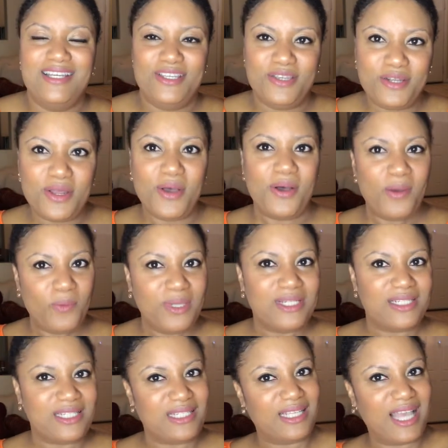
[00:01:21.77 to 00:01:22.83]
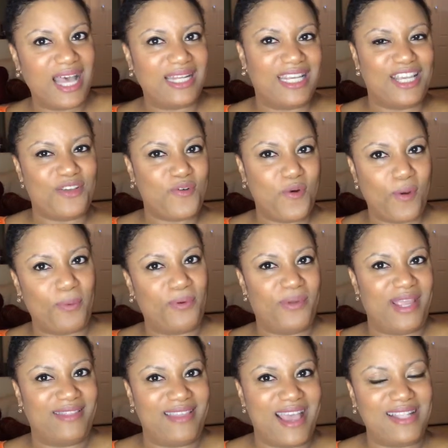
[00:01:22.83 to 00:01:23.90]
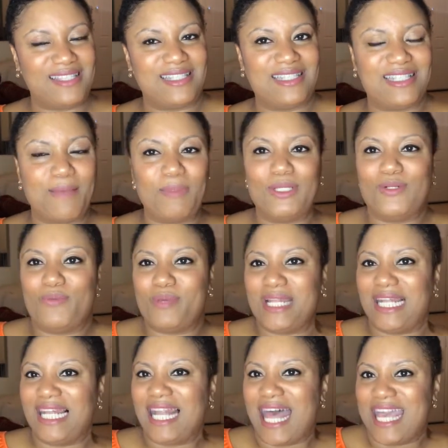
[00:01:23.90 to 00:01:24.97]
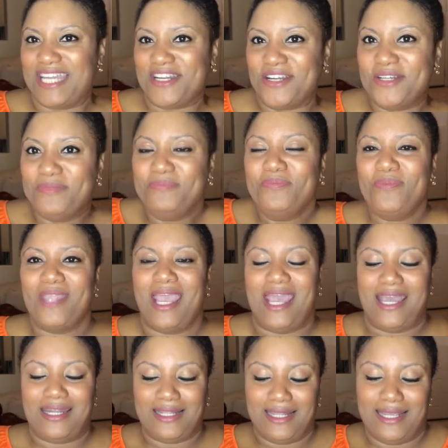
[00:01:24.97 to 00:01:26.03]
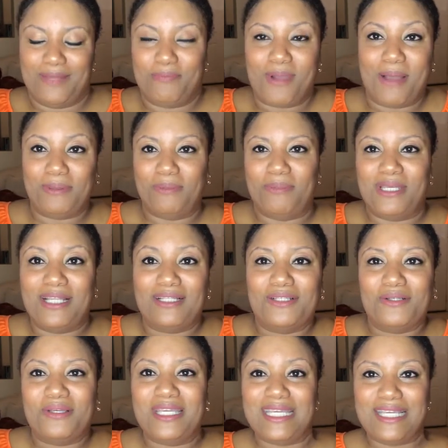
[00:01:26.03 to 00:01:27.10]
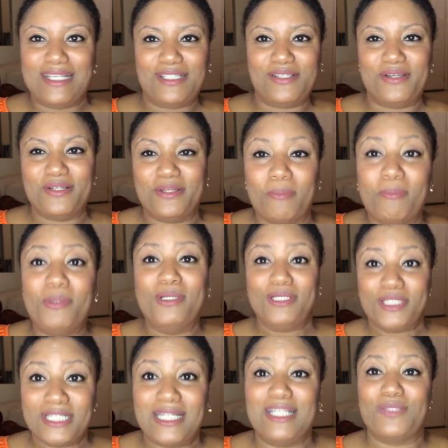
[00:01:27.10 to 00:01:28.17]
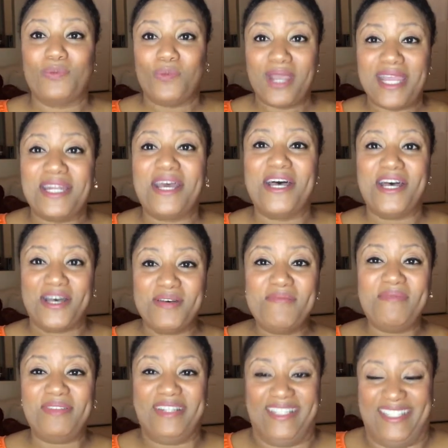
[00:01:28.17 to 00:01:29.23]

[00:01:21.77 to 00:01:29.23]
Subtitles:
I wanted to kind of incorporate that since I'm a little bit lighter and it'd probably be a little easier to push this weight up.